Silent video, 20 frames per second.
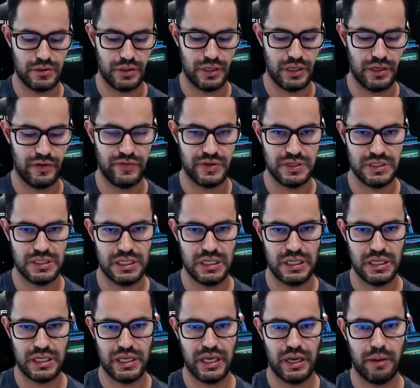and if I
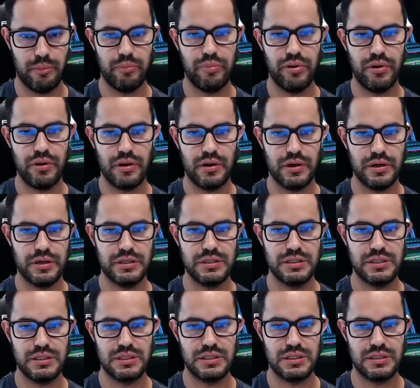say get
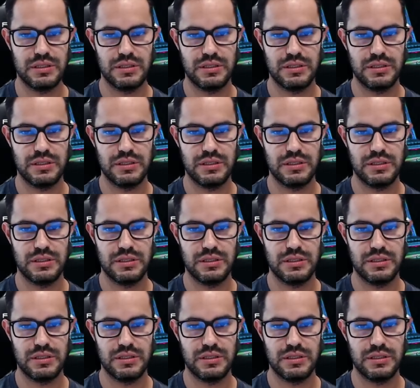pods,